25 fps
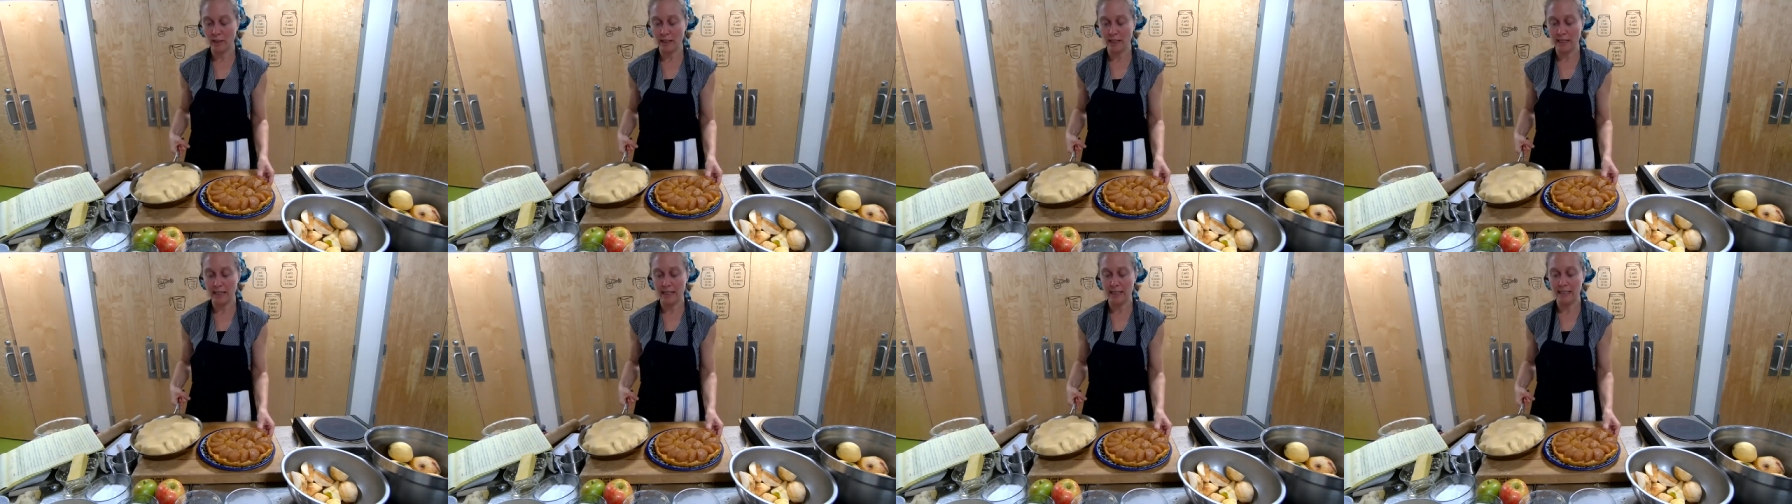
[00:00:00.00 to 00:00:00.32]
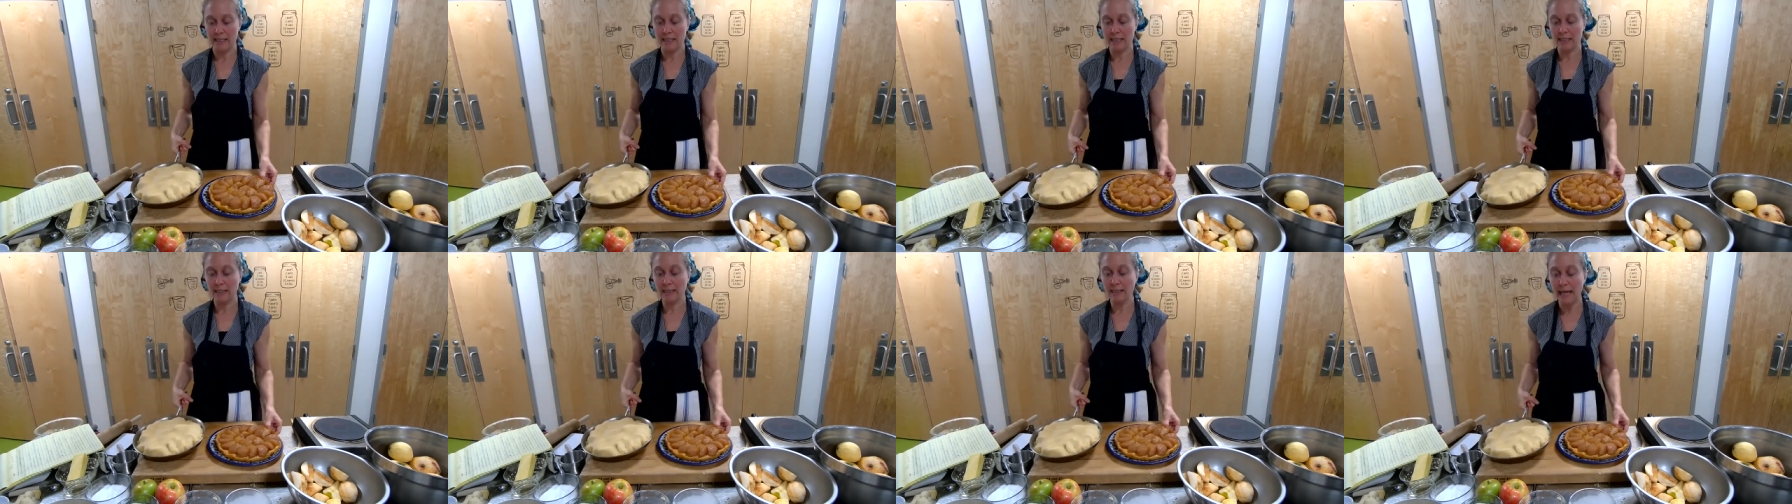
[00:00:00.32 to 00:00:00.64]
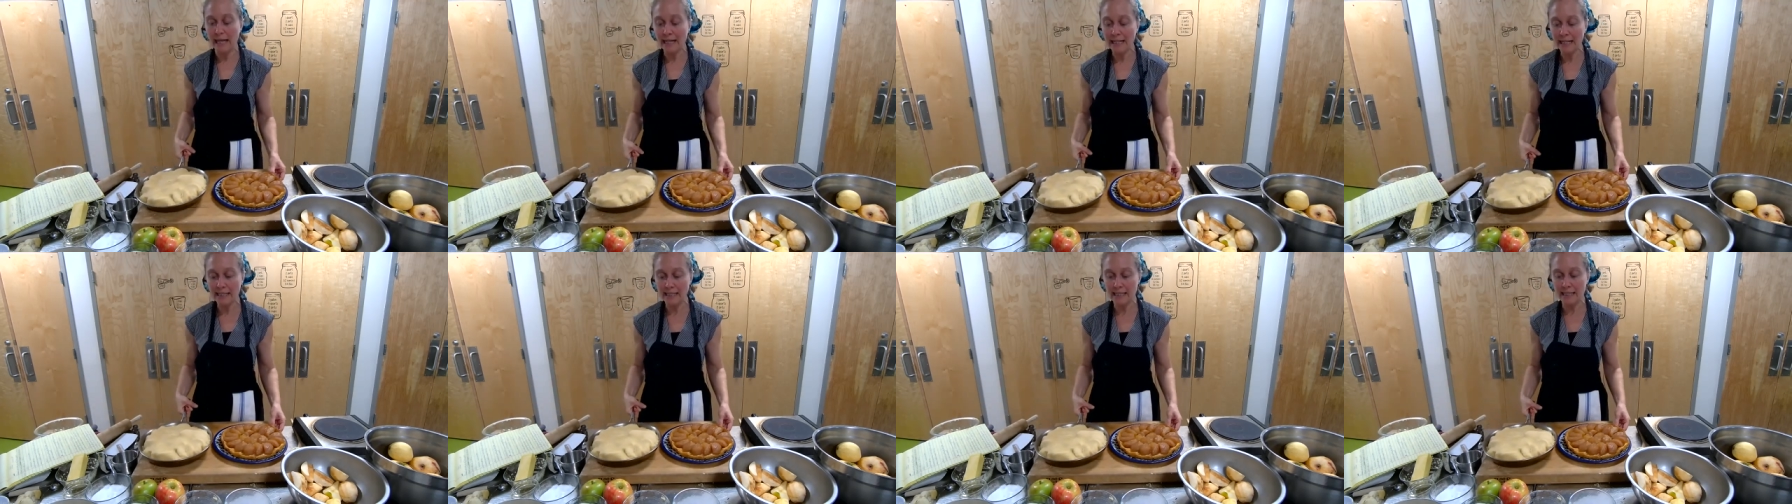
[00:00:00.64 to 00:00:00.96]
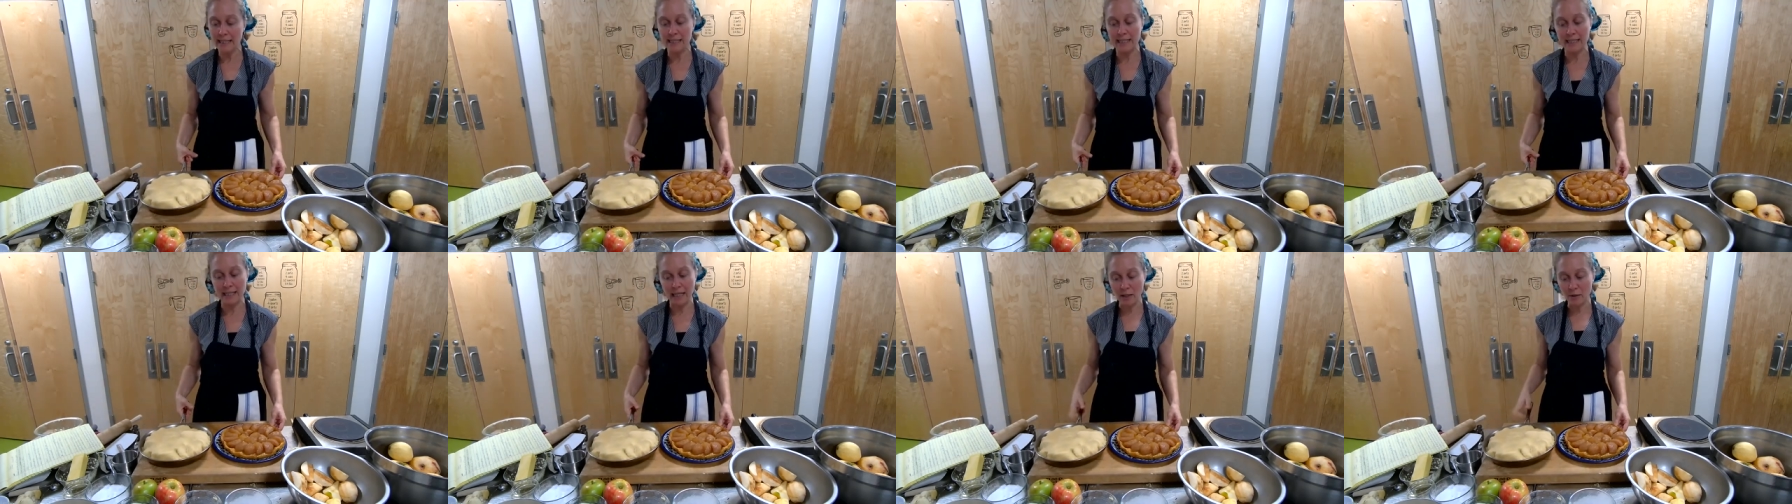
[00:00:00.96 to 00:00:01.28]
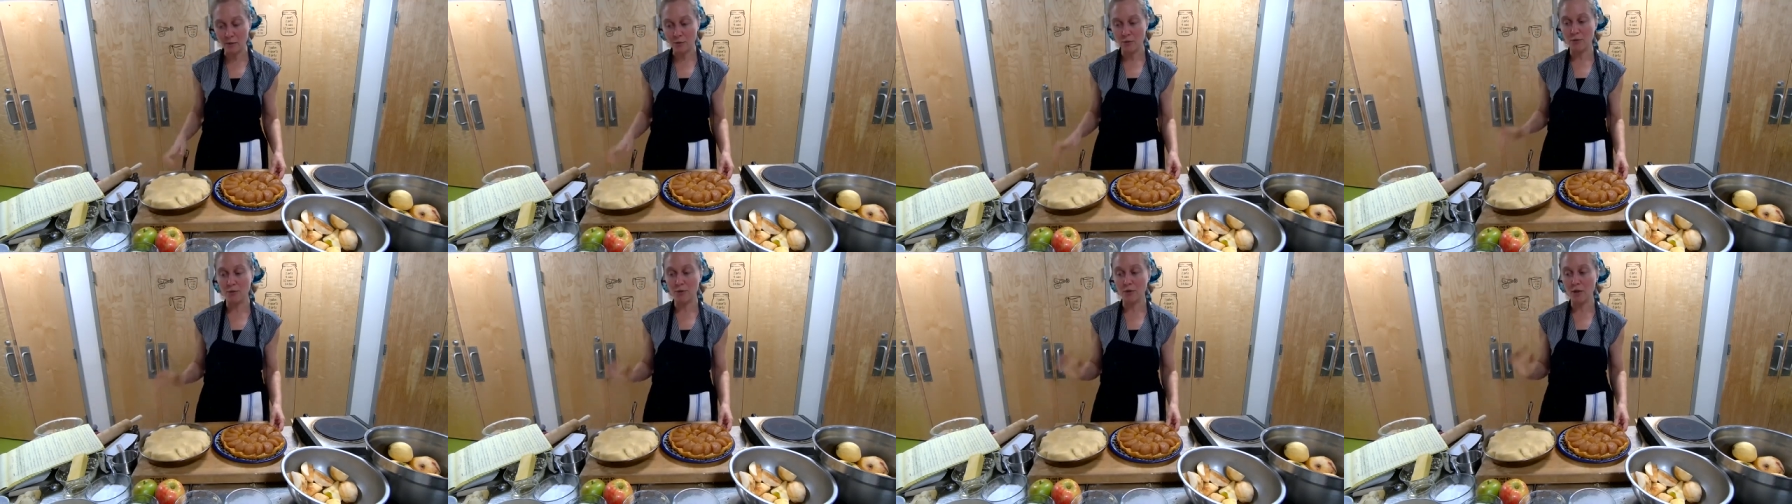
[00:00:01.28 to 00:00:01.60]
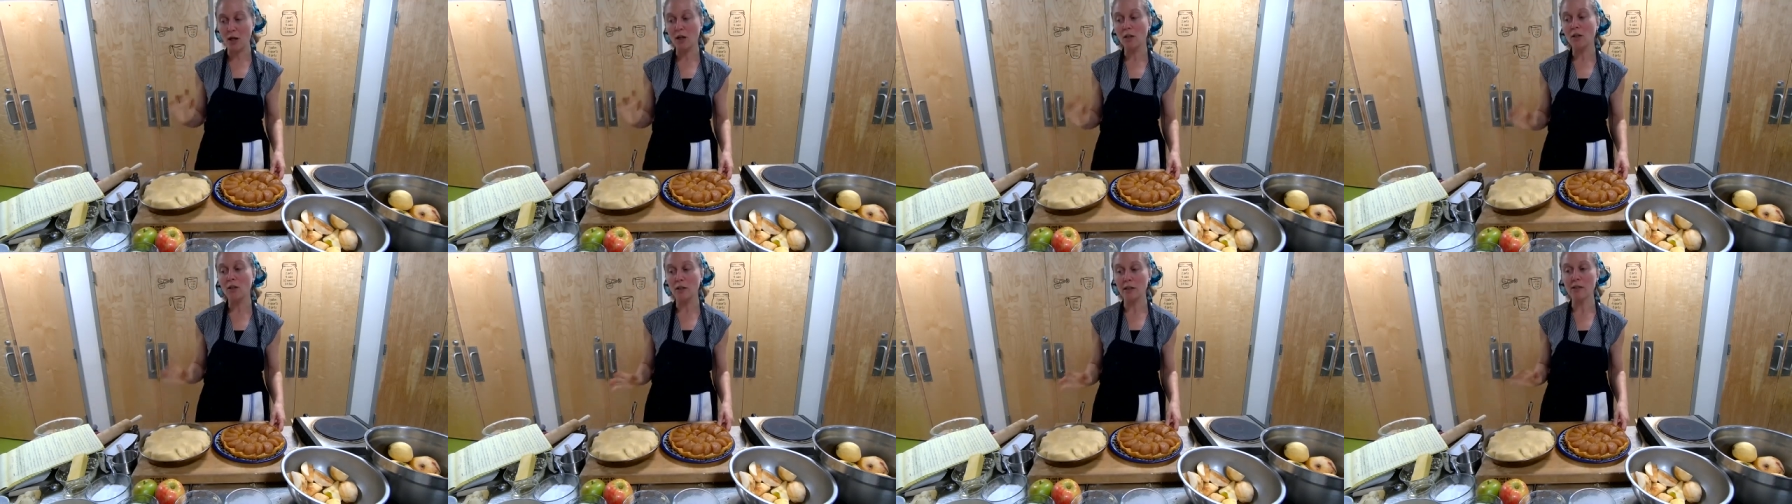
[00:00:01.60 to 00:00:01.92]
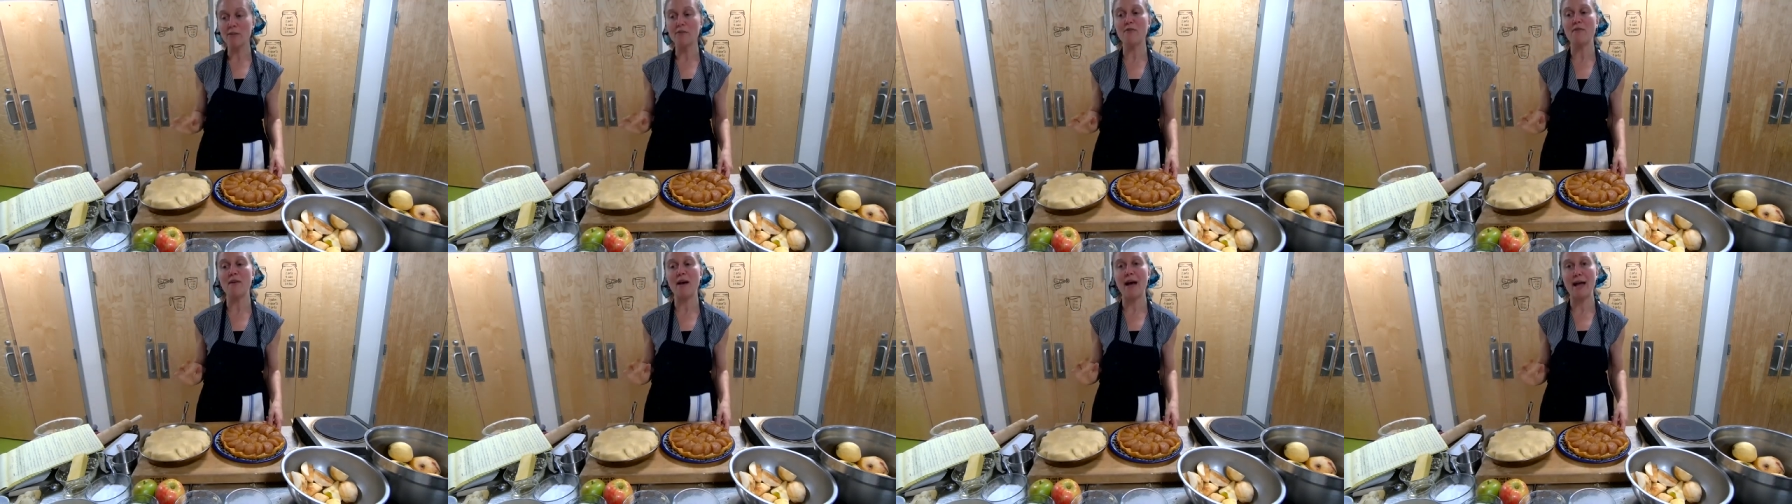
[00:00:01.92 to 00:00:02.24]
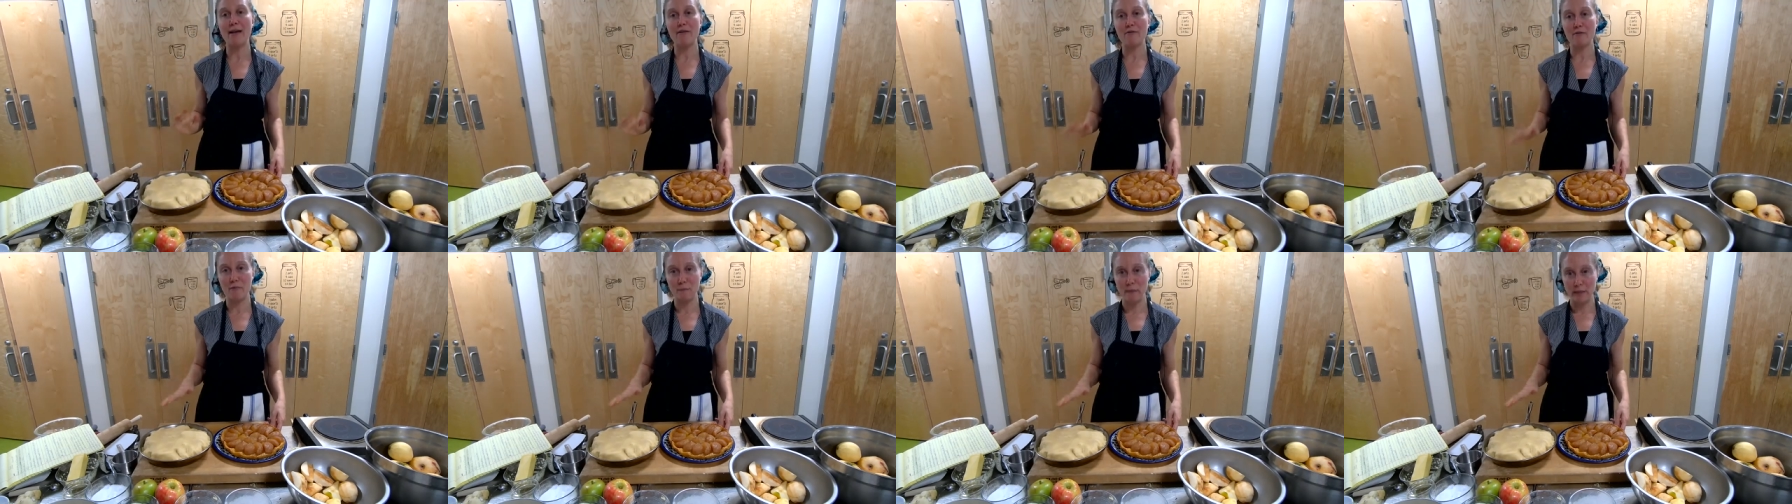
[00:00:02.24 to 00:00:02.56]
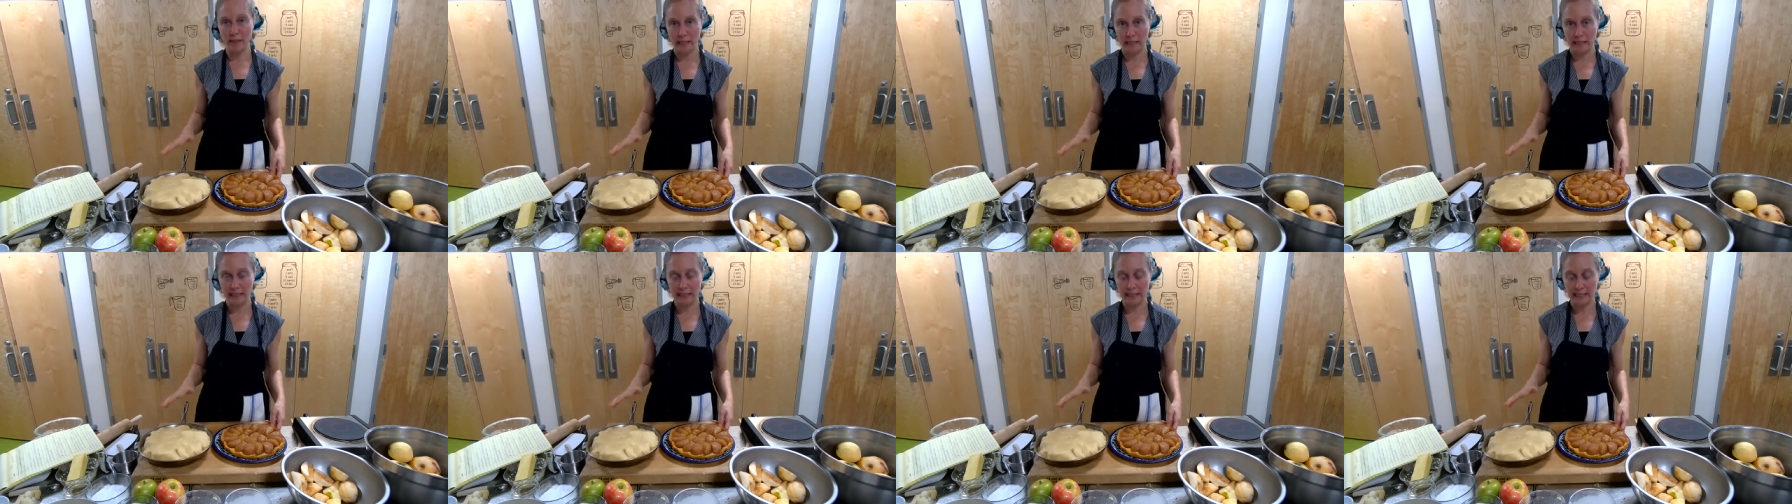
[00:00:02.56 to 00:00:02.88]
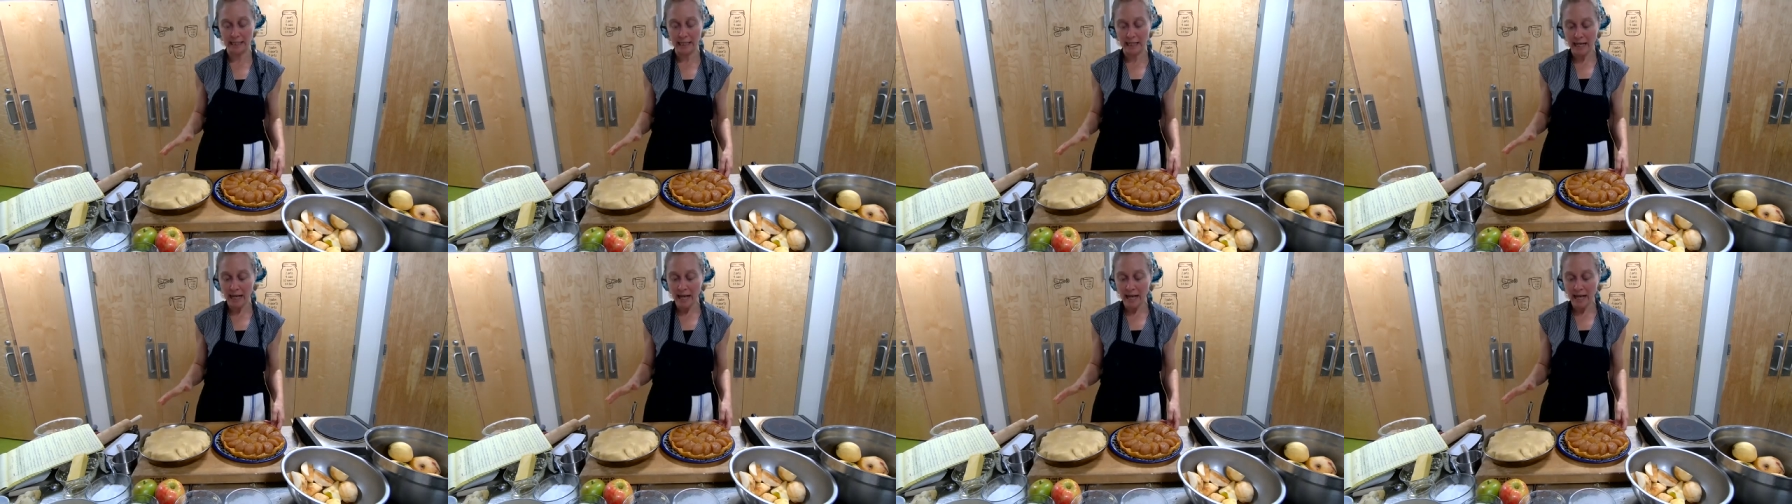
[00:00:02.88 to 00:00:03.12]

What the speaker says: is let it sit for a good 5 minutes.